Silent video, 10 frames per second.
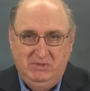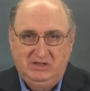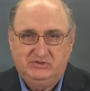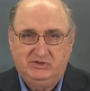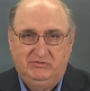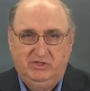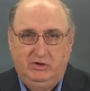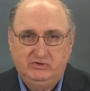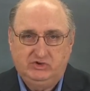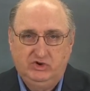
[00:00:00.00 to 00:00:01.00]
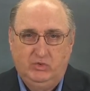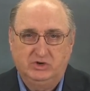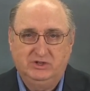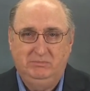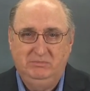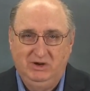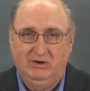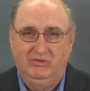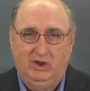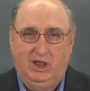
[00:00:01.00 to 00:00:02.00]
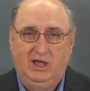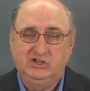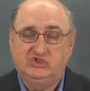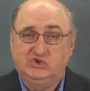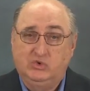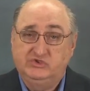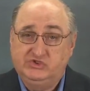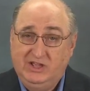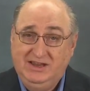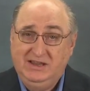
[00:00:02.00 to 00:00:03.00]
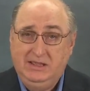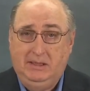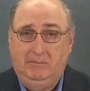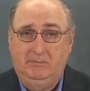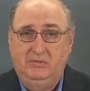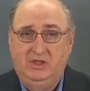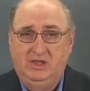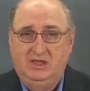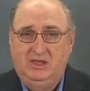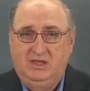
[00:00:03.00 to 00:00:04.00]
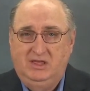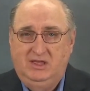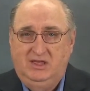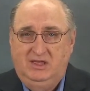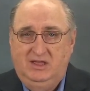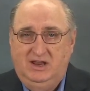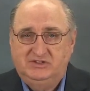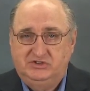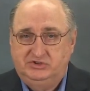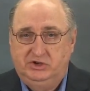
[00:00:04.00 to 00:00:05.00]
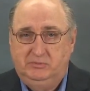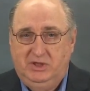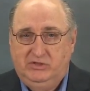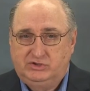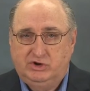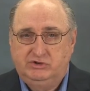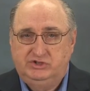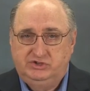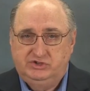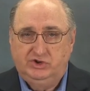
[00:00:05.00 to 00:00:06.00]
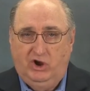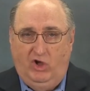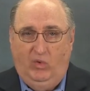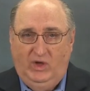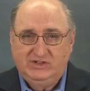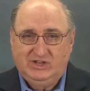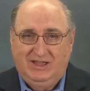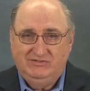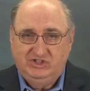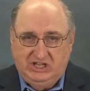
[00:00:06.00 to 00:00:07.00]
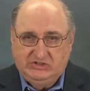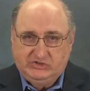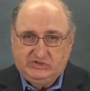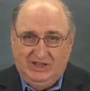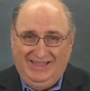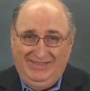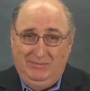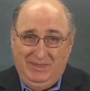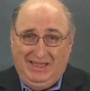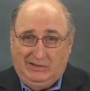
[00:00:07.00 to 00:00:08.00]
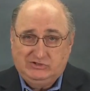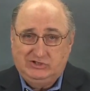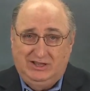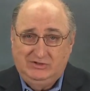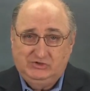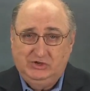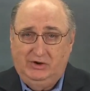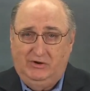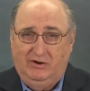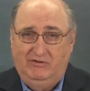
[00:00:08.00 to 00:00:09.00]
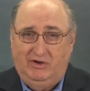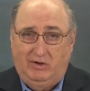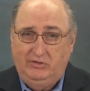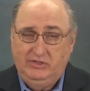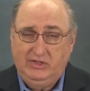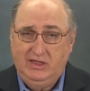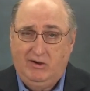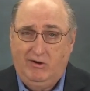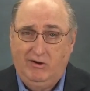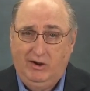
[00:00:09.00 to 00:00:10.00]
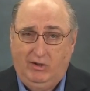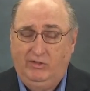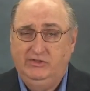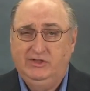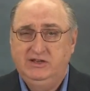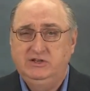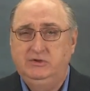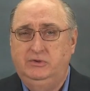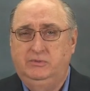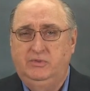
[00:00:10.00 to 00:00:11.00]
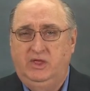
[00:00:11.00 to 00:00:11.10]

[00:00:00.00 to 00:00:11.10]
midst of those who were to mirror the light sourced in him. And as it should be, the churches should always have Jesus in the midst and center of all that they are and all that they do.